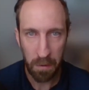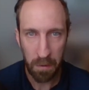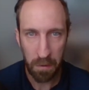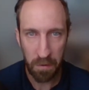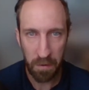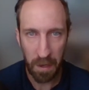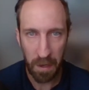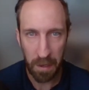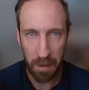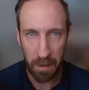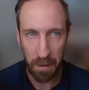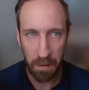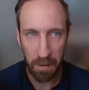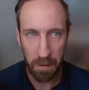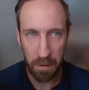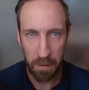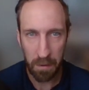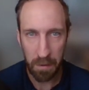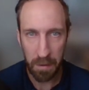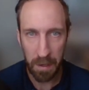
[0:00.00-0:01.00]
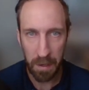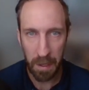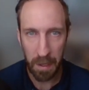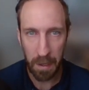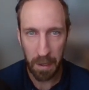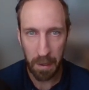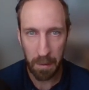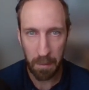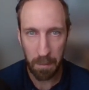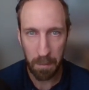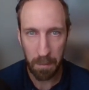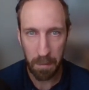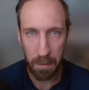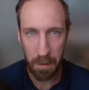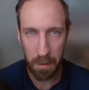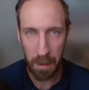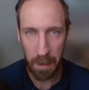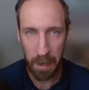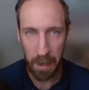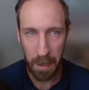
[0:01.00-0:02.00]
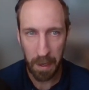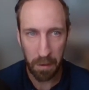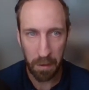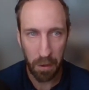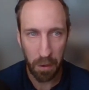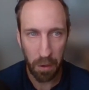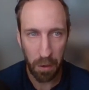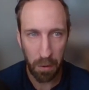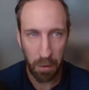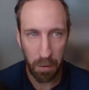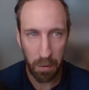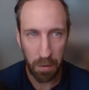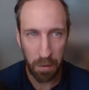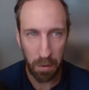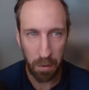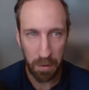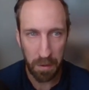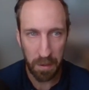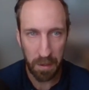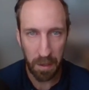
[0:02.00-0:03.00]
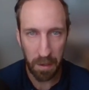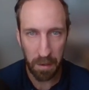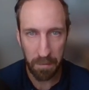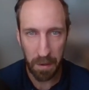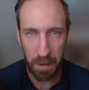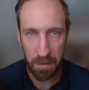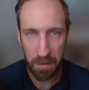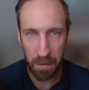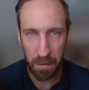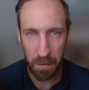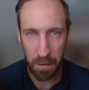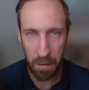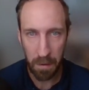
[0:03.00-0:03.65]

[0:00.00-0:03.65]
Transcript: check the name, add the code or the elevation.